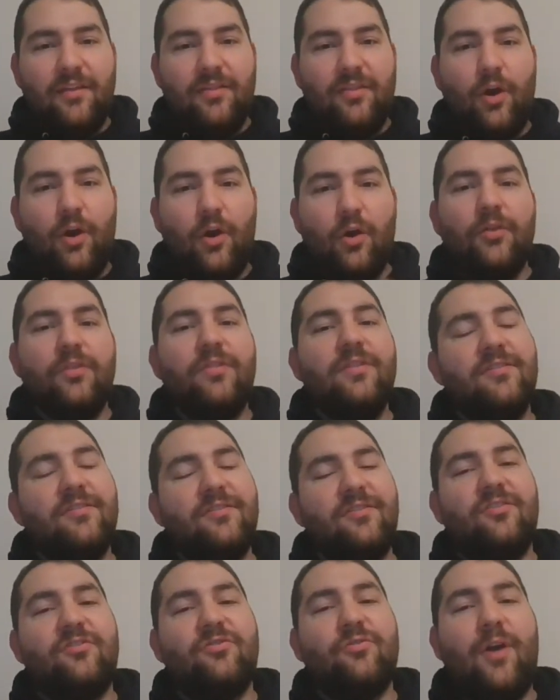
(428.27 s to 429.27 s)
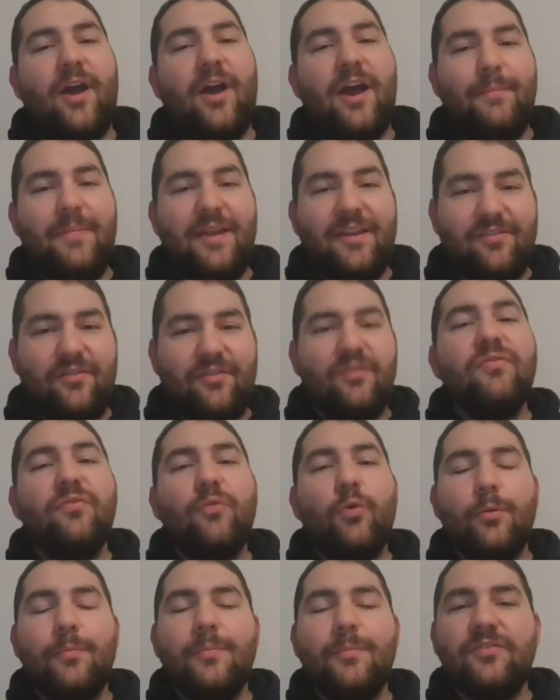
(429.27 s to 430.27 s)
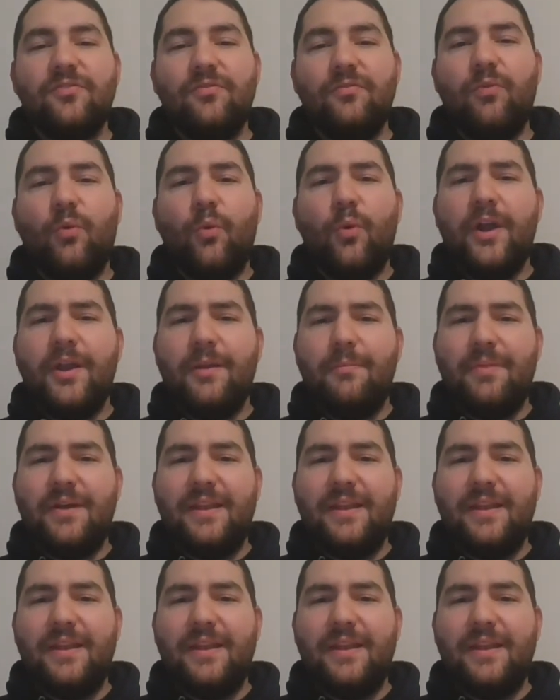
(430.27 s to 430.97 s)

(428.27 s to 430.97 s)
The earth is described as a formless void,